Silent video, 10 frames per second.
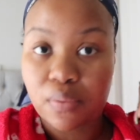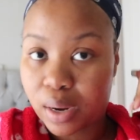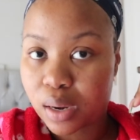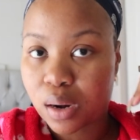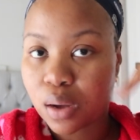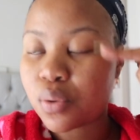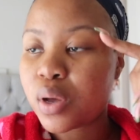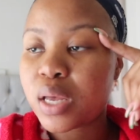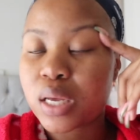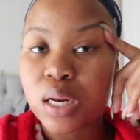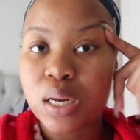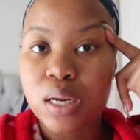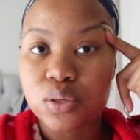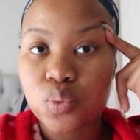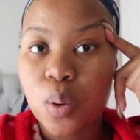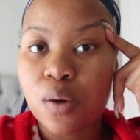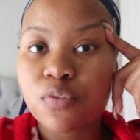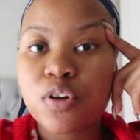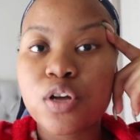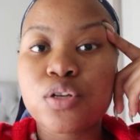right now. It hit at
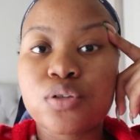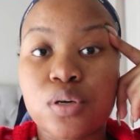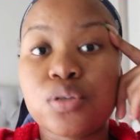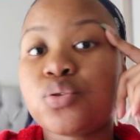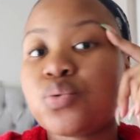12, so now it's